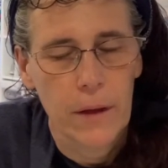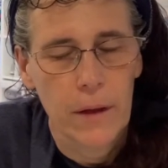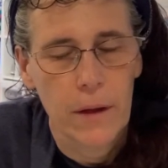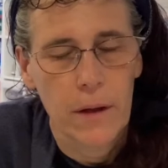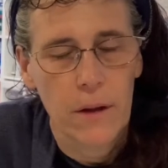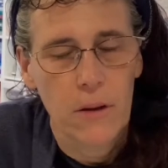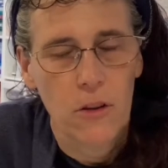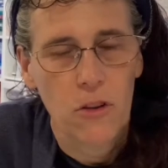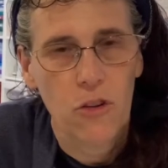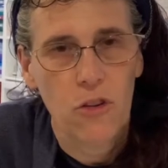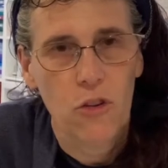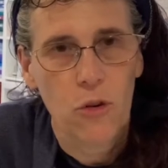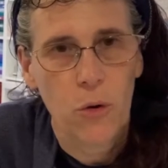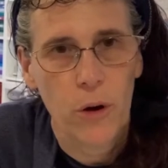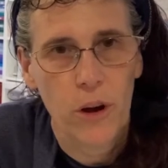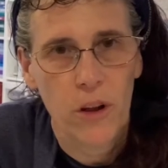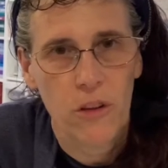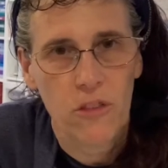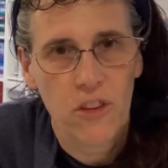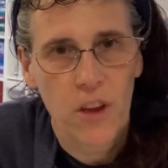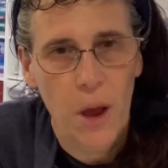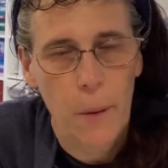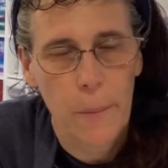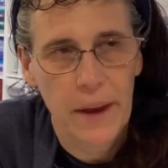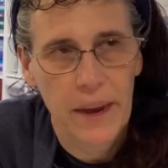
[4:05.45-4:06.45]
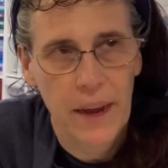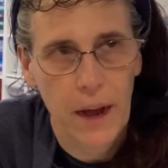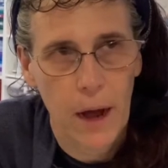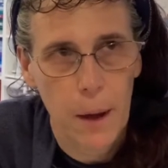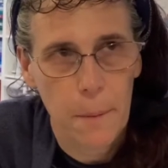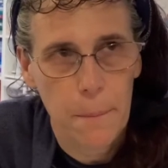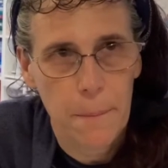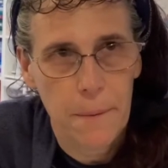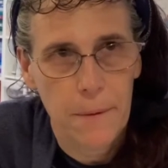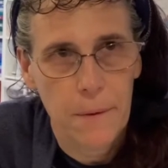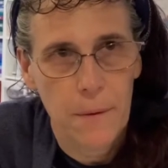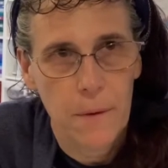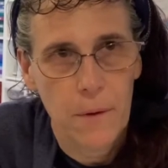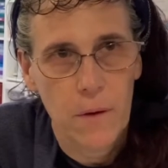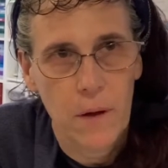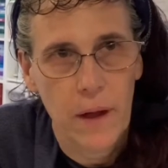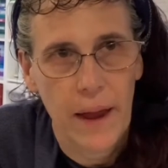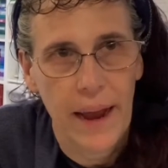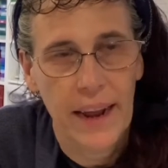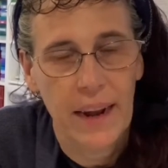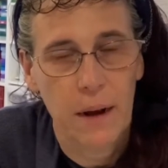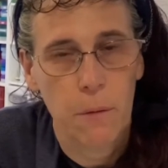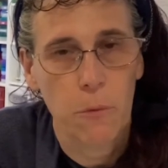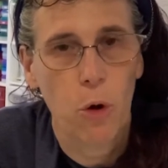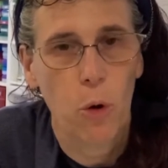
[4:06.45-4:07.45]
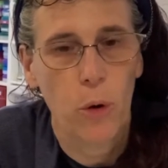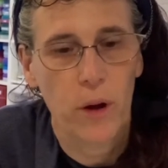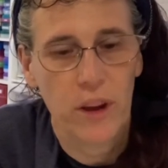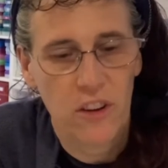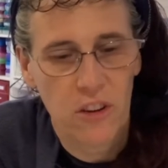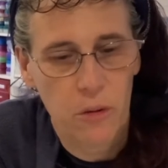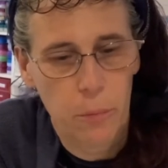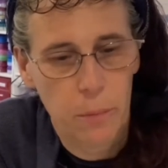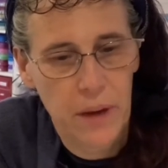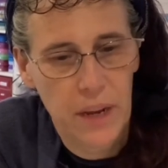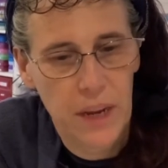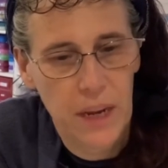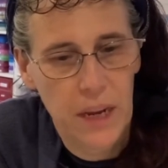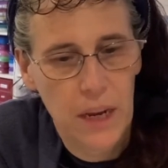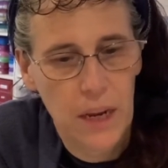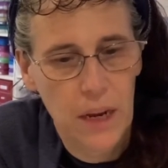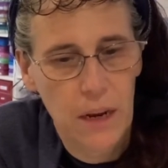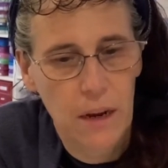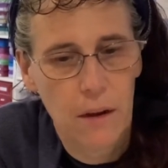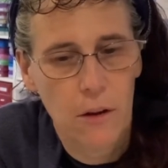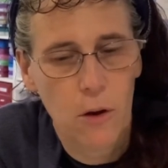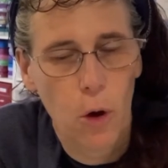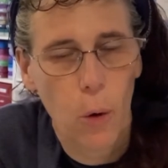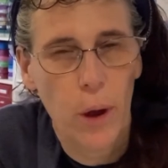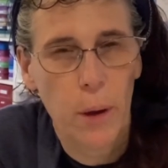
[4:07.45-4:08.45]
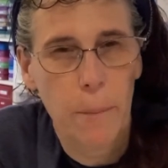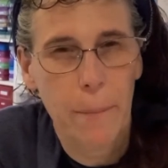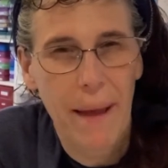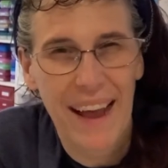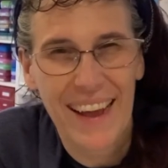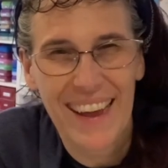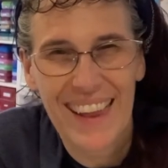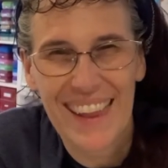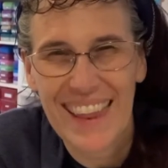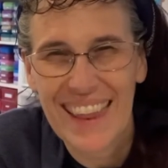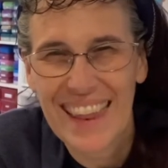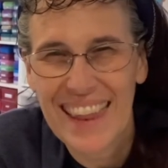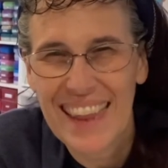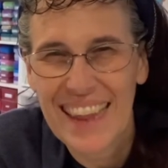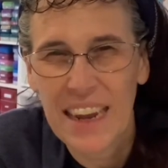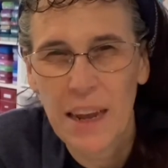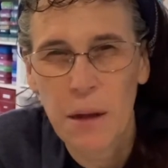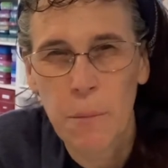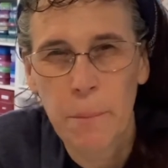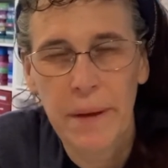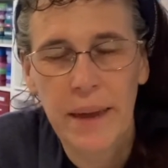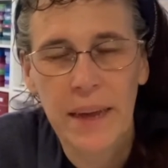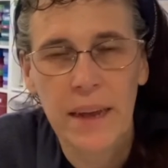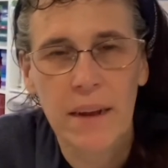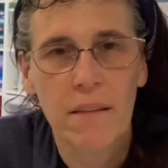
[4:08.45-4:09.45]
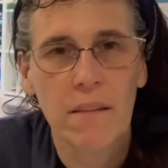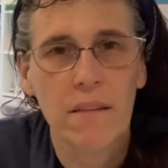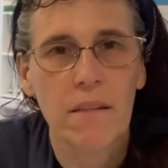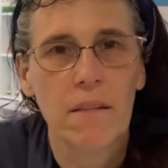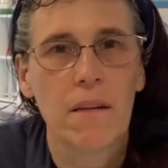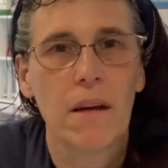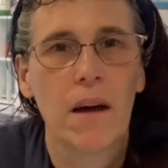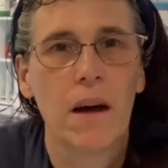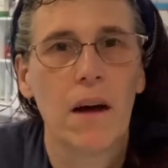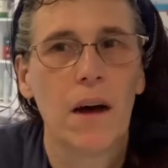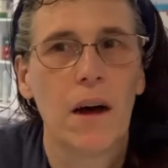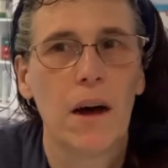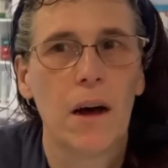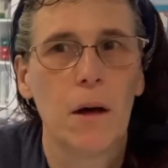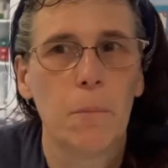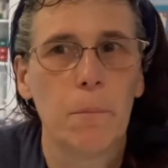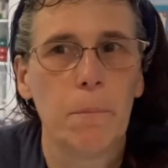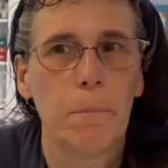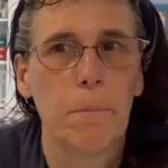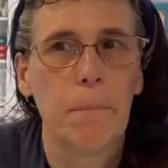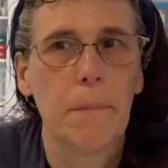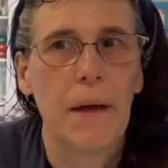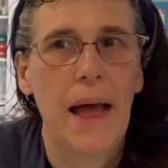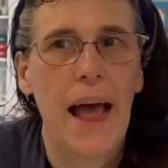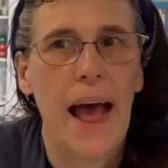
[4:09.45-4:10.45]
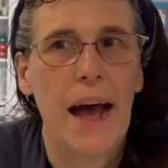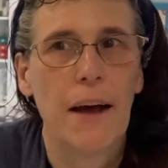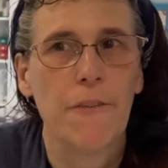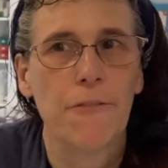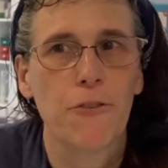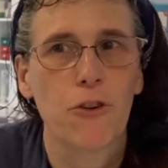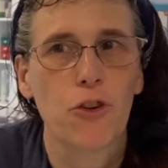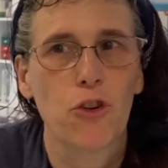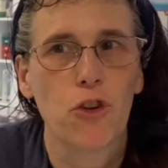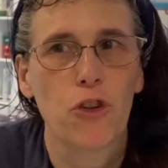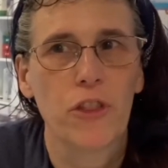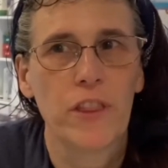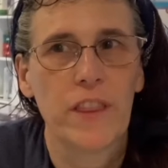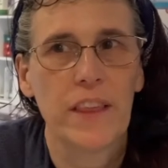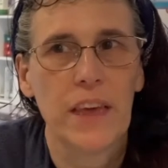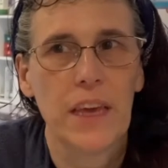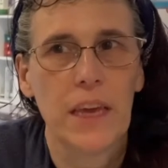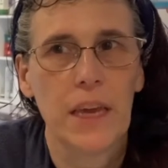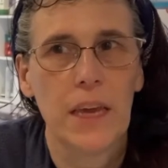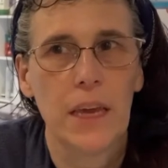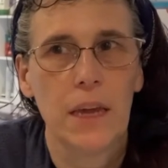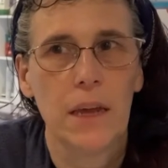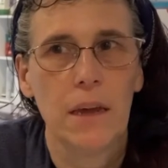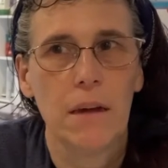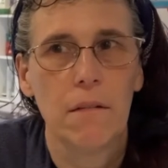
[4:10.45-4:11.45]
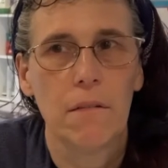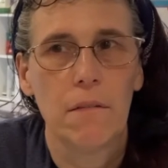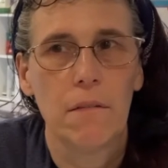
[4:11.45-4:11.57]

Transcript: tutorials coming up, and I'm going to be going back a little bit after the